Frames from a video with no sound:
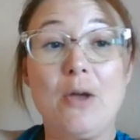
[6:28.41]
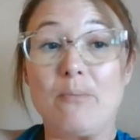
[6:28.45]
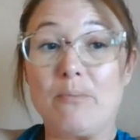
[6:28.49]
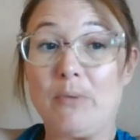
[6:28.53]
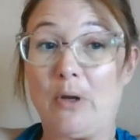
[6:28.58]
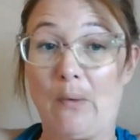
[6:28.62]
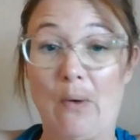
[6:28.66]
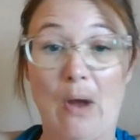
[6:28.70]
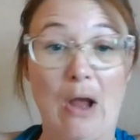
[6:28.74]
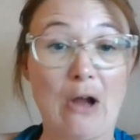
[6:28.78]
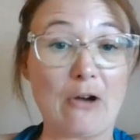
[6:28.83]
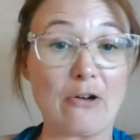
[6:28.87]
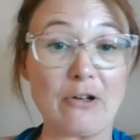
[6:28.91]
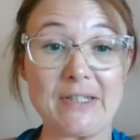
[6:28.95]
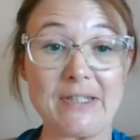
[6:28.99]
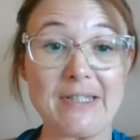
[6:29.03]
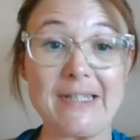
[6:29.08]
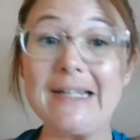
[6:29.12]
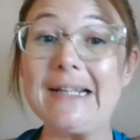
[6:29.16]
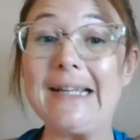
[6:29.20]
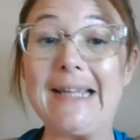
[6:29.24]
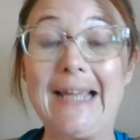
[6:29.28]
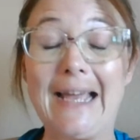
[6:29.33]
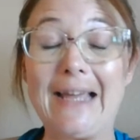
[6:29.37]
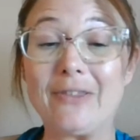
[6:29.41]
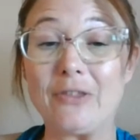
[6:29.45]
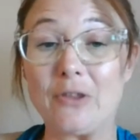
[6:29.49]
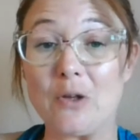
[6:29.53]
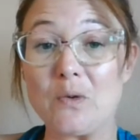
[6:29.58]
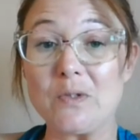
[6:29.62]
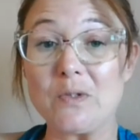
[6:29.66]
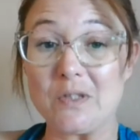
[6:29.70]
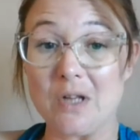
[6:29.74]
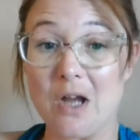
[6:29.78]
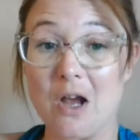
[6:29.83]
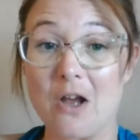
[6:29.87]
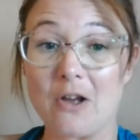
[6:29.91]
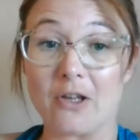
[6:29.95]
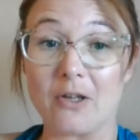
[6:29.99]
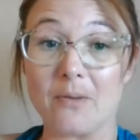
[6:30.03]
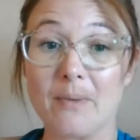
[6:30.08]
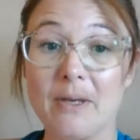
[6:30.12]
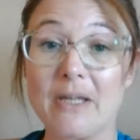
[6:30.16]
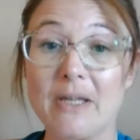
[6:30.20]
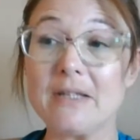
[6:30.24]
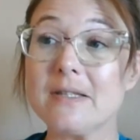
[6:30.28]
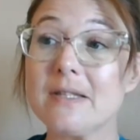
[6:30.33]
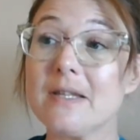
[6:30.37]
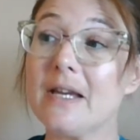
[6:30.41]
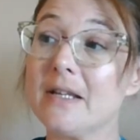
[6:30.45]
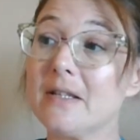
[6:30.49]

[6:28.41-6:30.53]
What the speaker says: bureaucracy to get those documents.